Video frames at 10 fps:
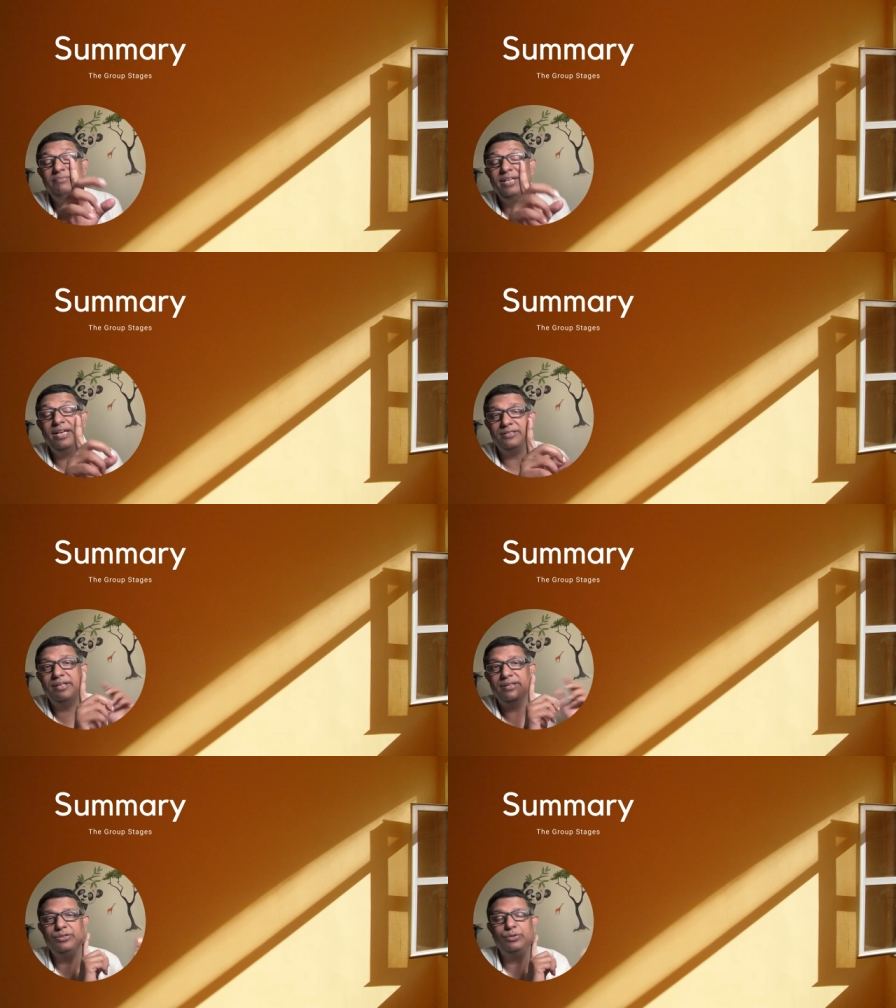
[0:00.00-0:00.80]
yes
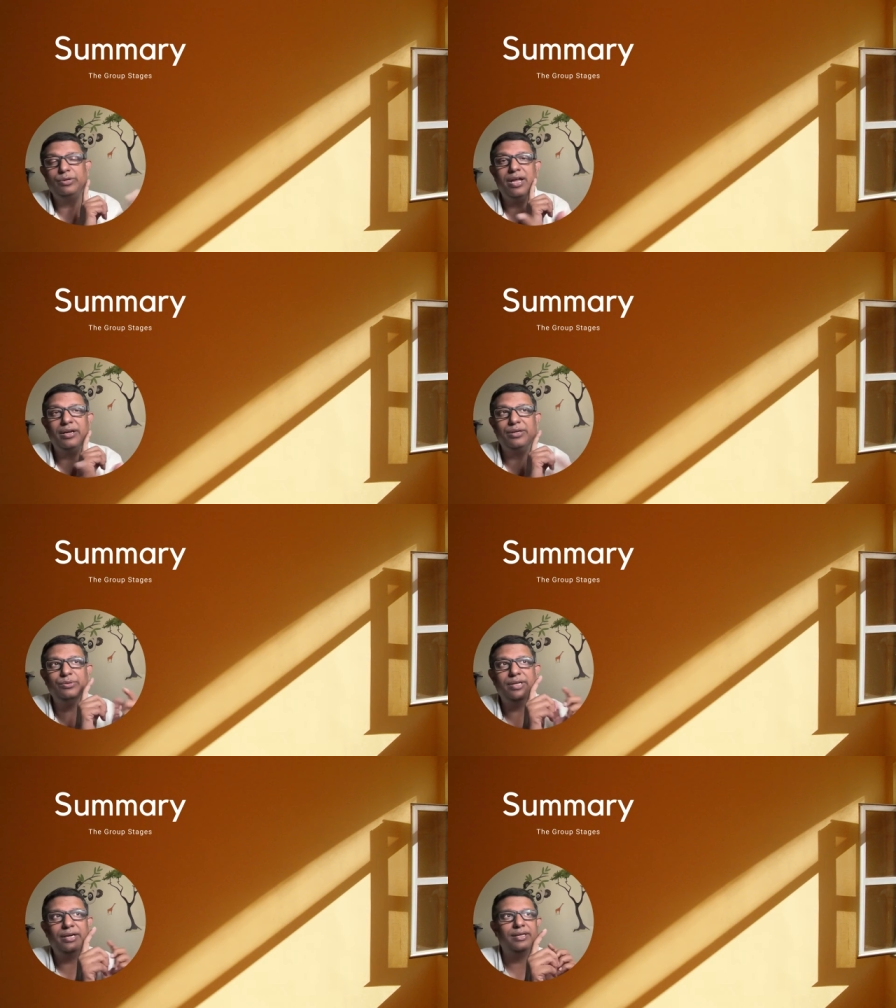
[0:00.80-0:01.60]
there is you can
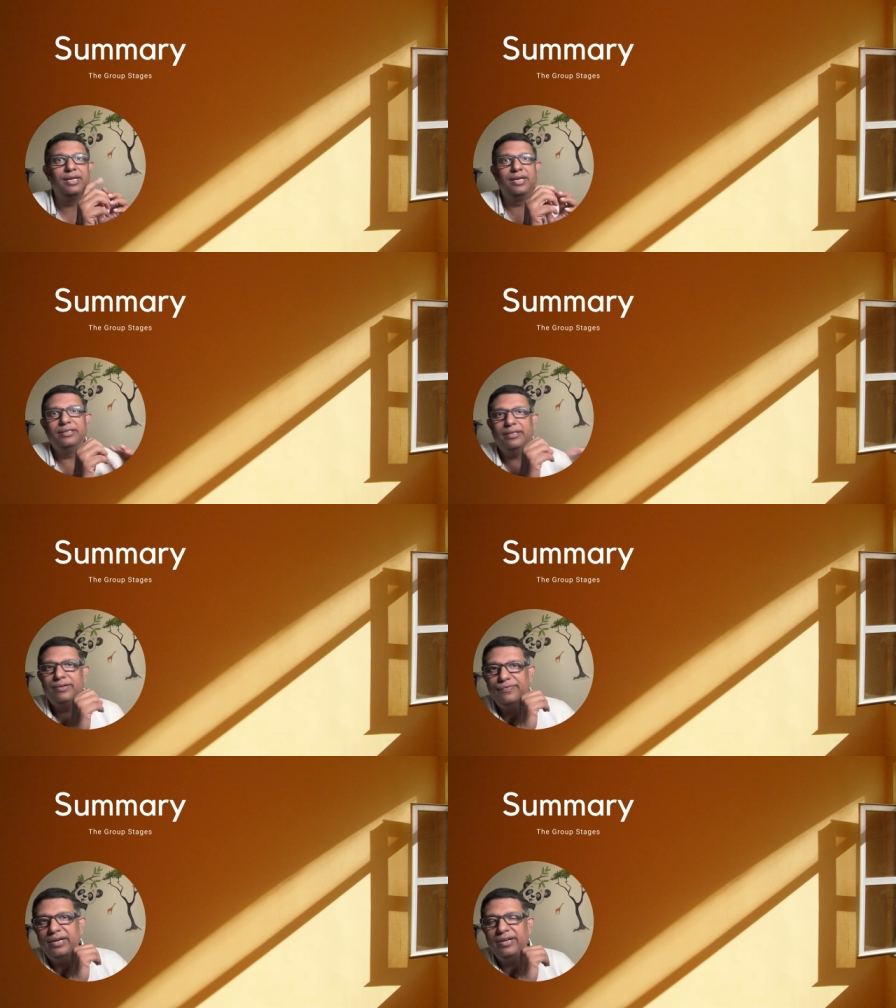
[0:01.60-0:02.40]
argue that
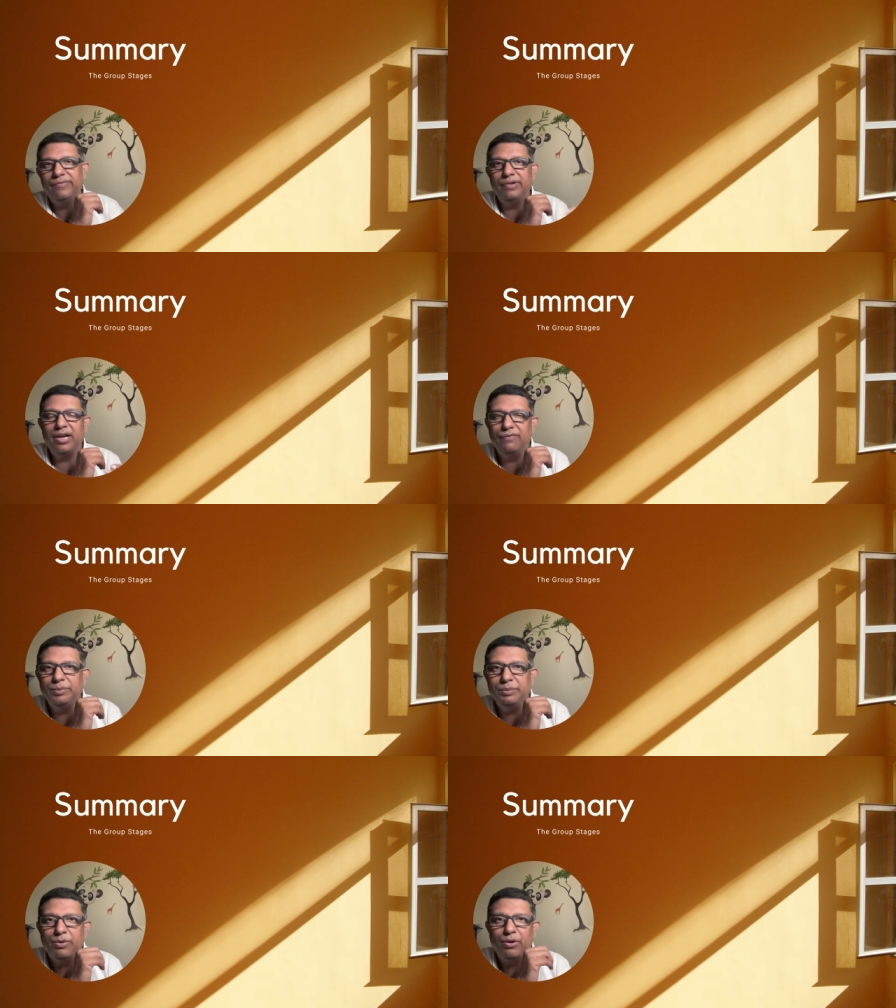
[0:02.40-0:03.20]
that a fielder will have
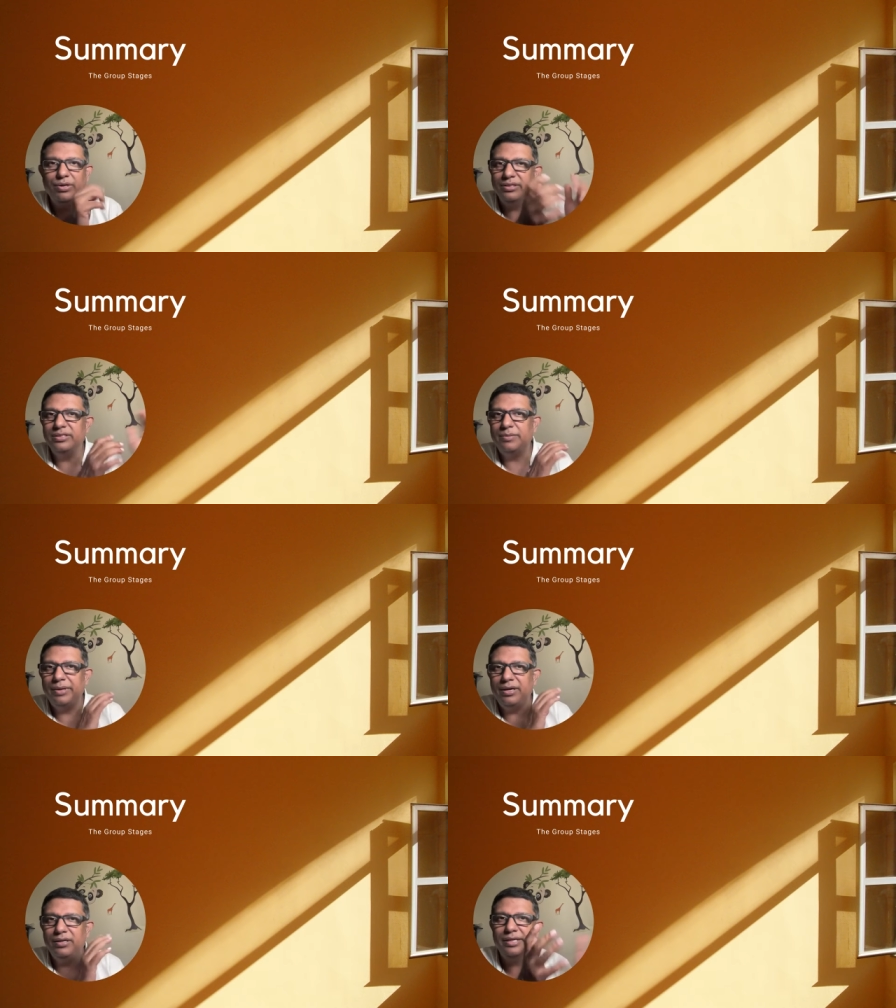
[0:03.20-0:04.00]
to be brought in as a
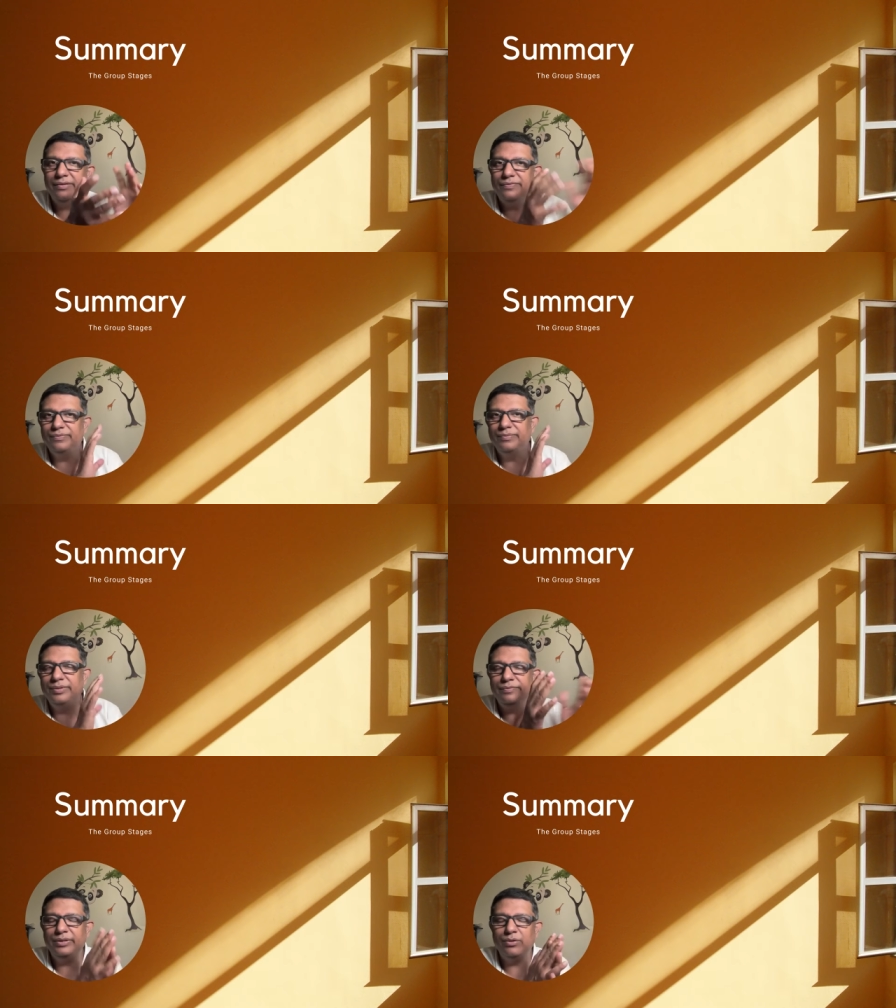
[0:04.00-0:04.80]
penalty if
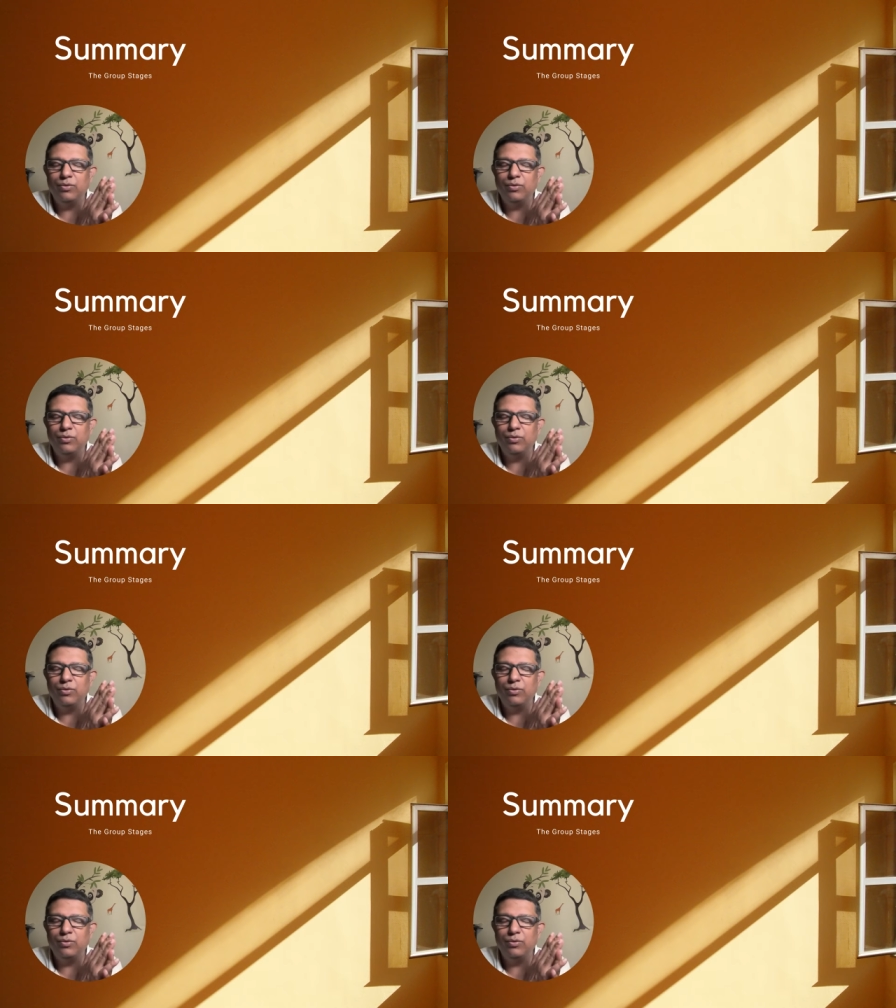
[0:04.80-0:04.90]
we